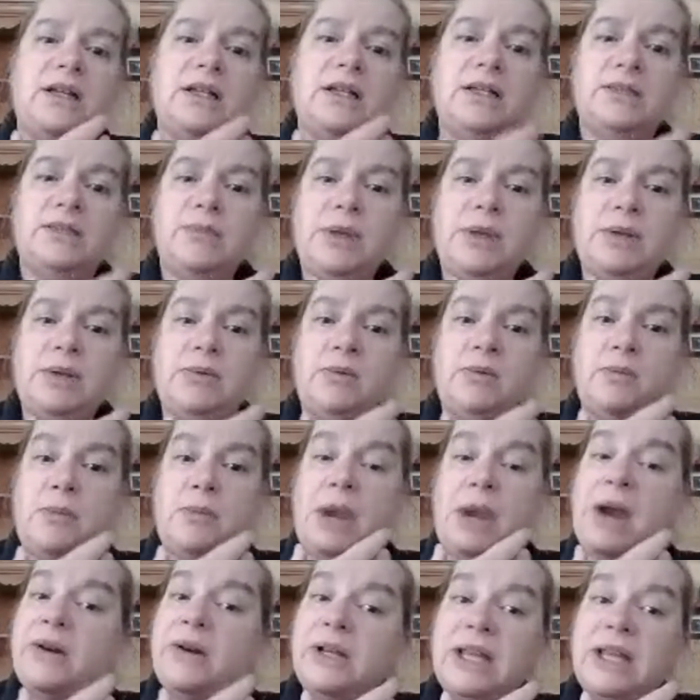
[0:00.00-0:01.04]
has been
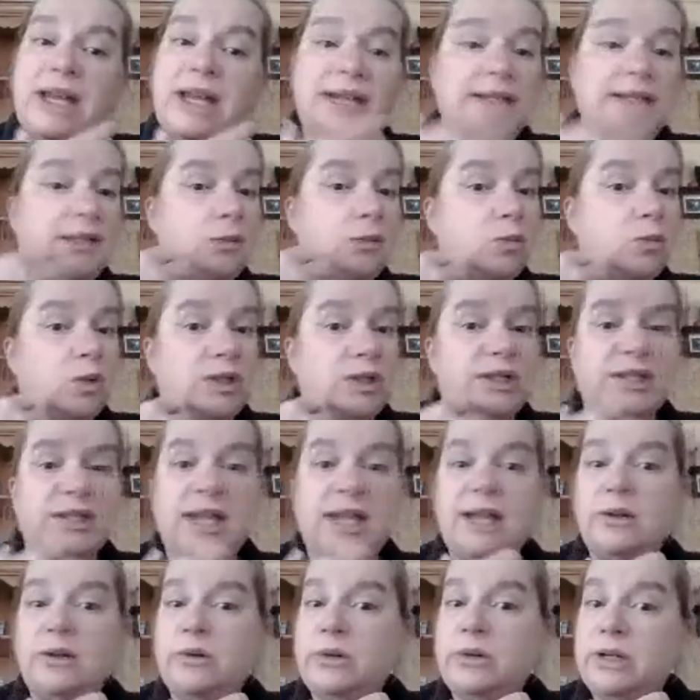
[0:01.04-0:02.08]
paralyzed on one
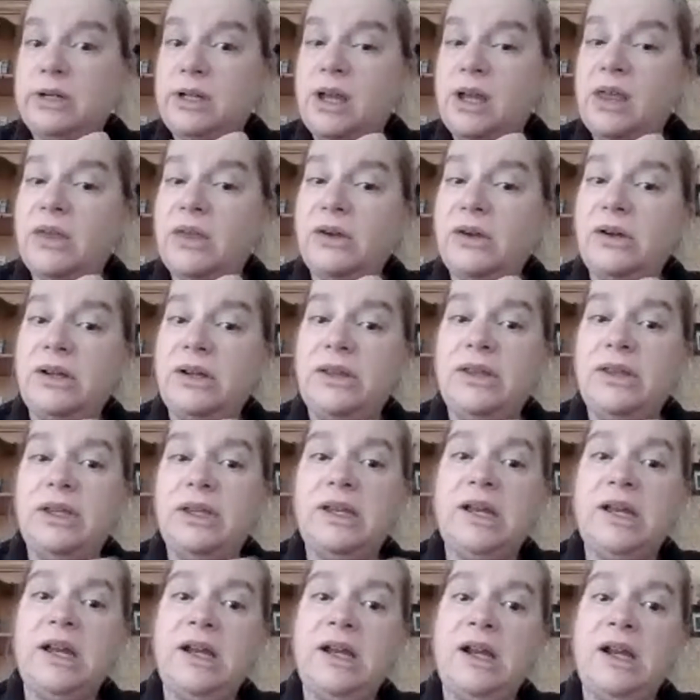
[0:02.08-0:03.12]
side or another, and they
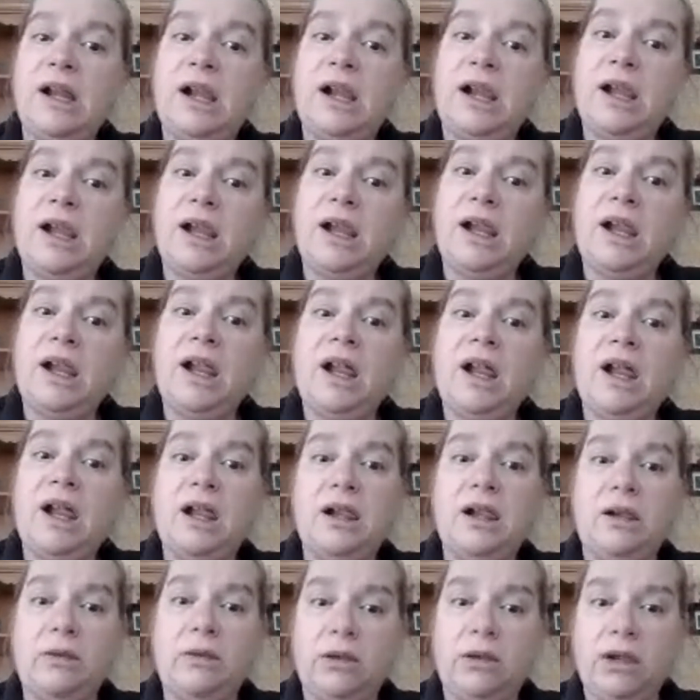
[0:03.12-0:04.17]
can't
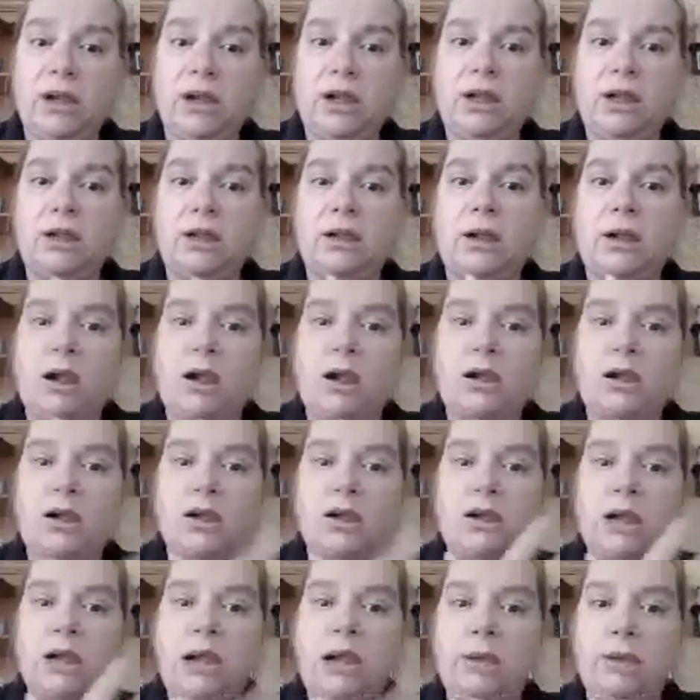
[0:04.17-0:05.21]
really talk
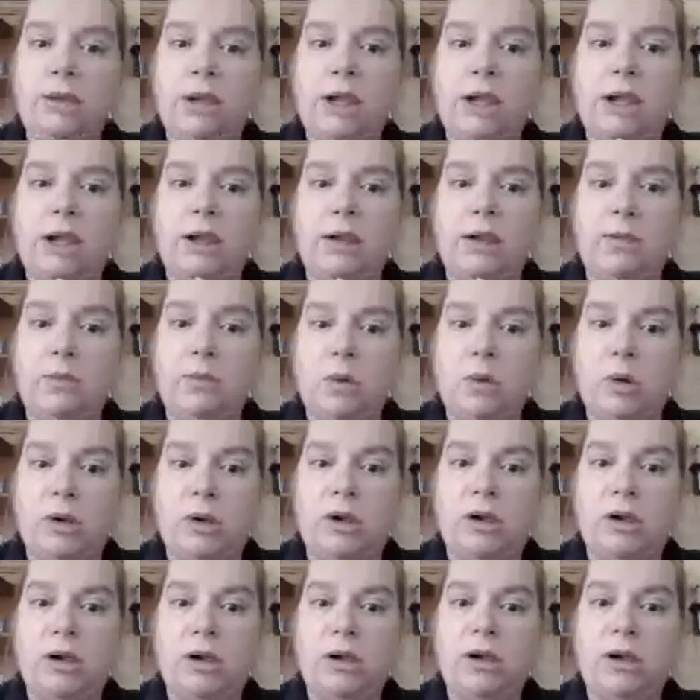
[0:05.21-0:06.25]
clearly anymore,
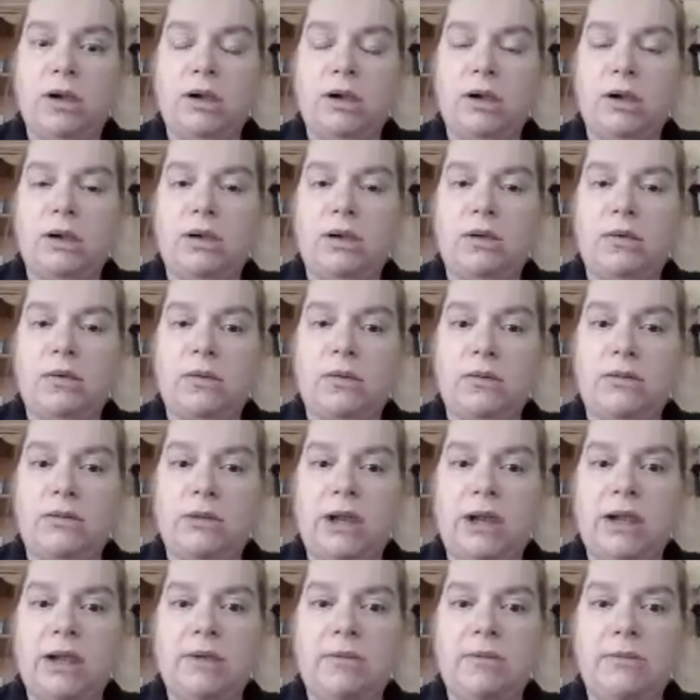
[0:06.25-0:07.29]

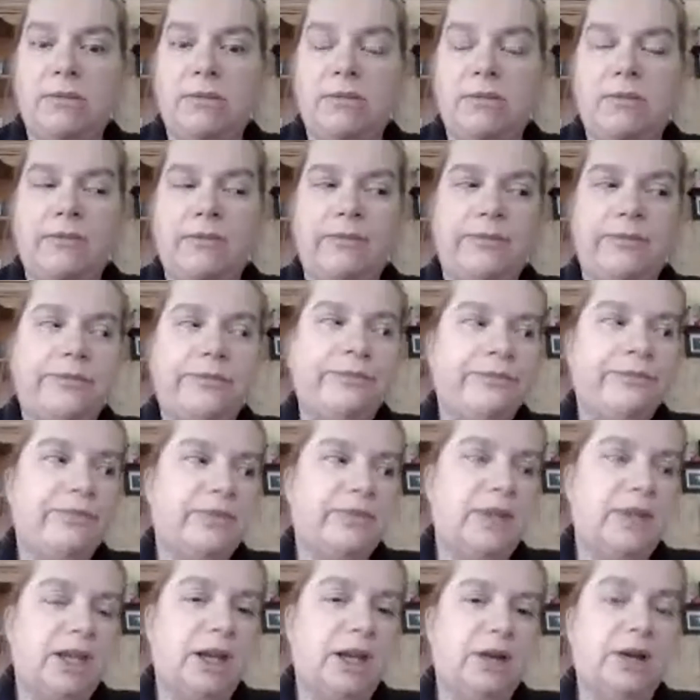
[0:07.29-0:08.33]
right? All
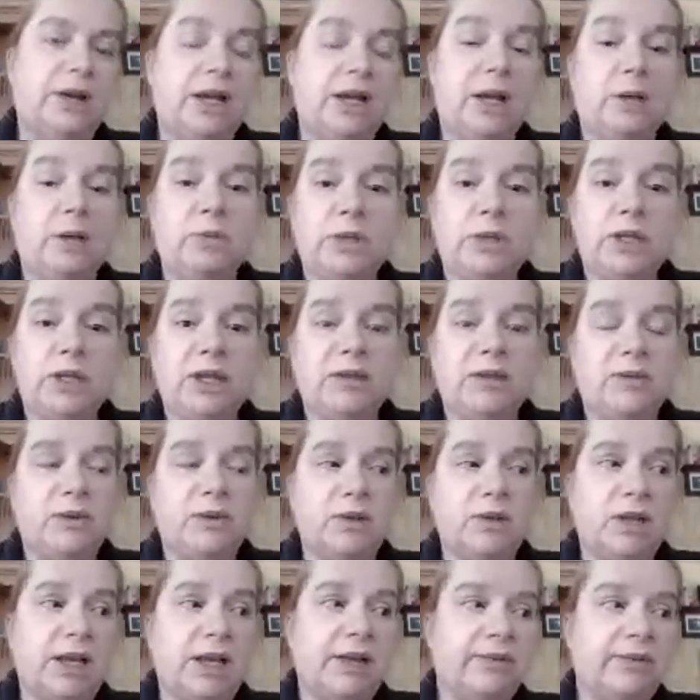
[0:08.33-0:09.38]
right, I hope that gave you
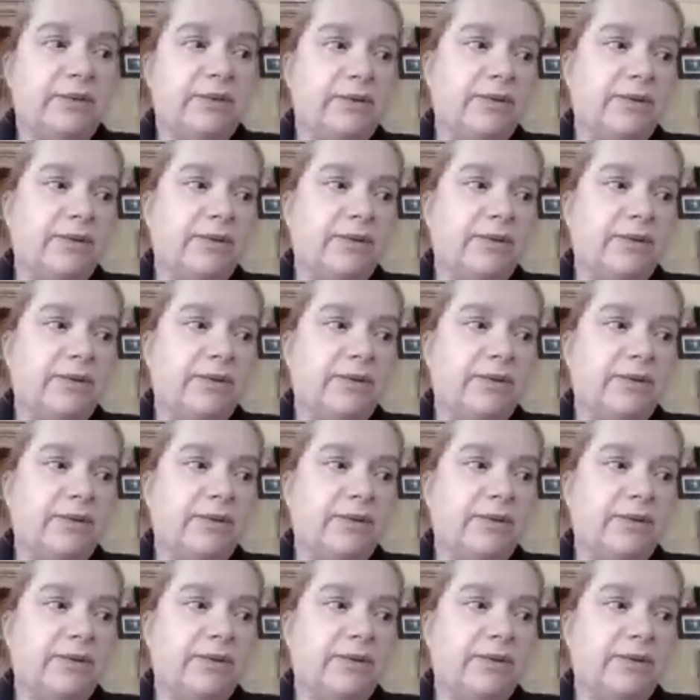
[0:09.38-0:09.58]
a laugh.